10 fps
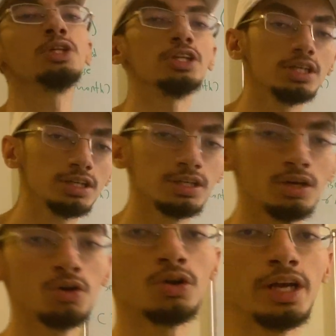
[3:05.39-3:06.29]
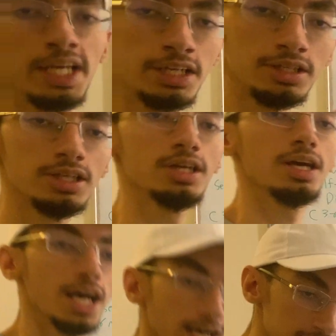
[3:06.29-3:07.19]
being, or an
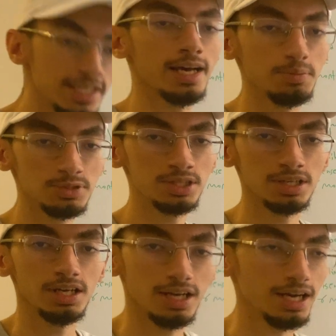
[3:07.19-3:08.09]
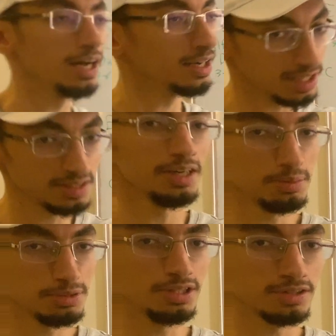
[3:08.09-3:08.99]
attempt at trying
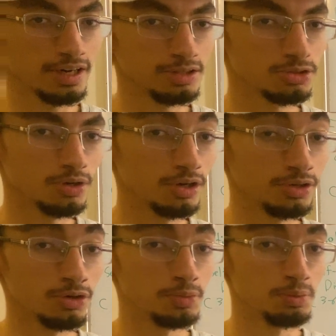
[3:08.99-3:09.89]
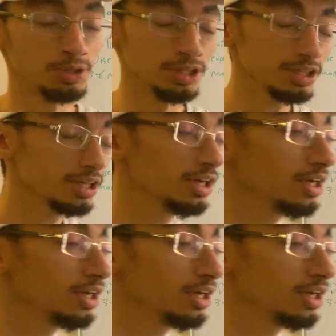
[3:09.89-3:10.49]
to draw a human being.